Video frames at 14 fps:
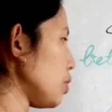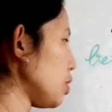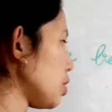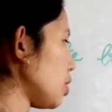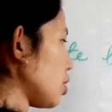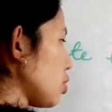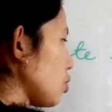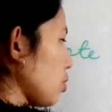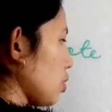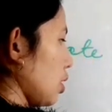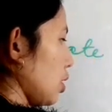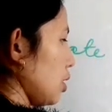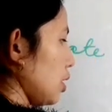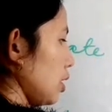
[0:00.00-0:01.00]
which does not
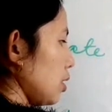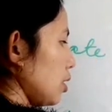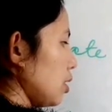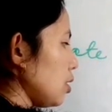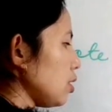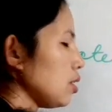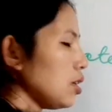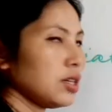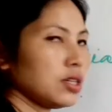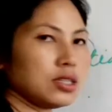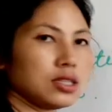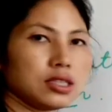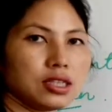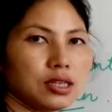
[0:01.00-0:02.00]
contain the
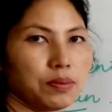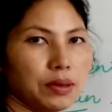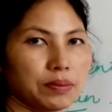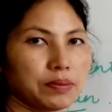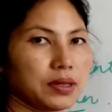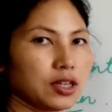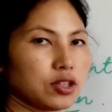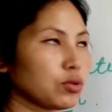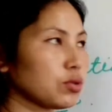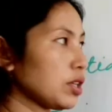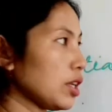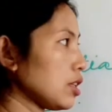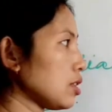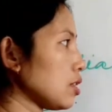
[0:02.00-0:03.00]
C peptide. So
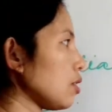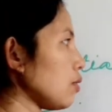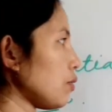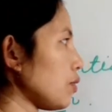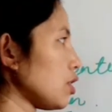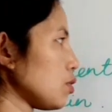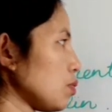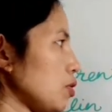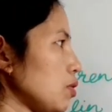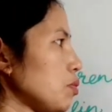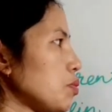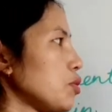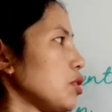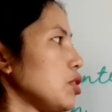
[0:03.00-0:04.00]
that is the difference
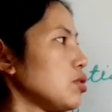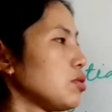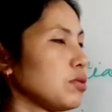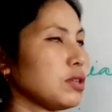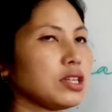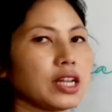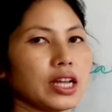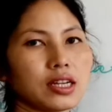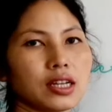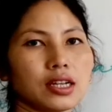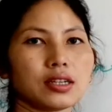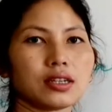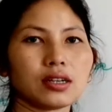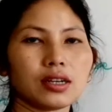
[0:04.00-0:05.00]
between pro-insulin
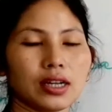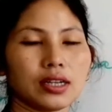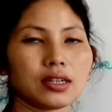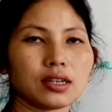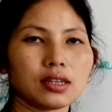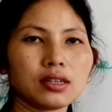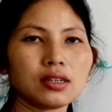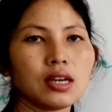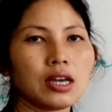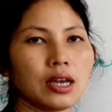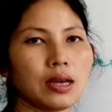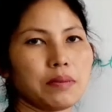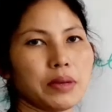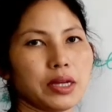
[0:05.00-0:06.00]
and a
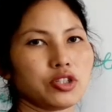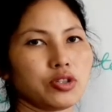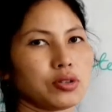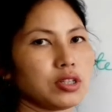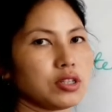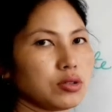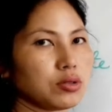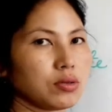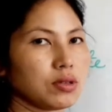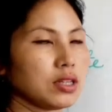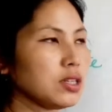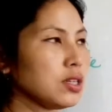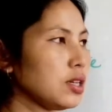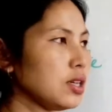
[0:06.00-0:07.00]
mature
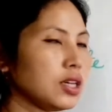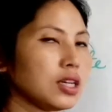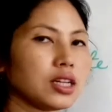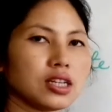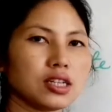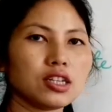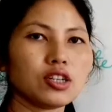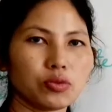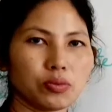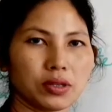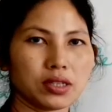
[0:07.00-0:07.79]
insulin in human.